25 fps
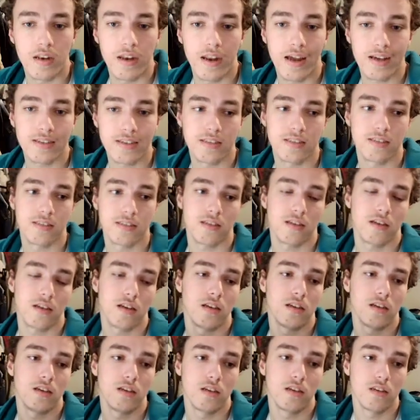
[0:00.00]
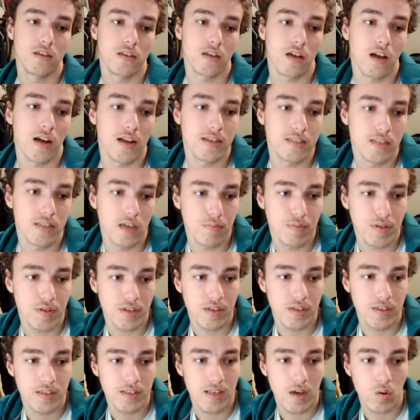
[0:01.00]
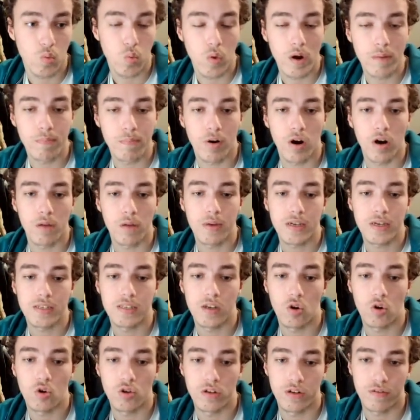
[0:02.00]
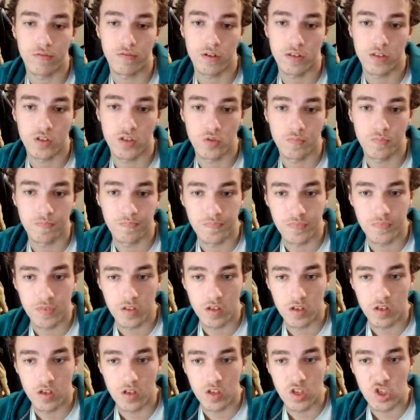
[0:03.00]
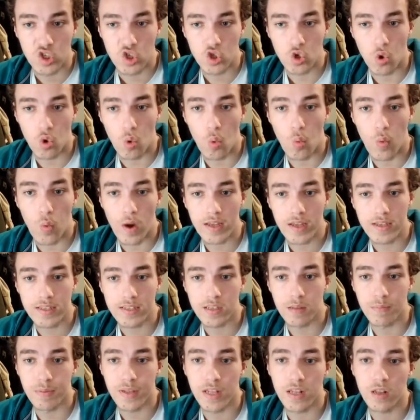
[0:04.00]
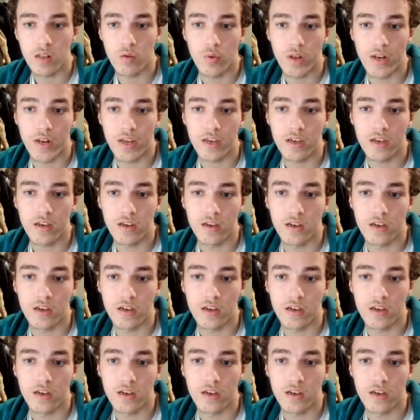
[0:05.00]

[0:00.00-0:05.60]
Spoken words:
Next concept is that one pawn makes the whole difference. So white is completely winning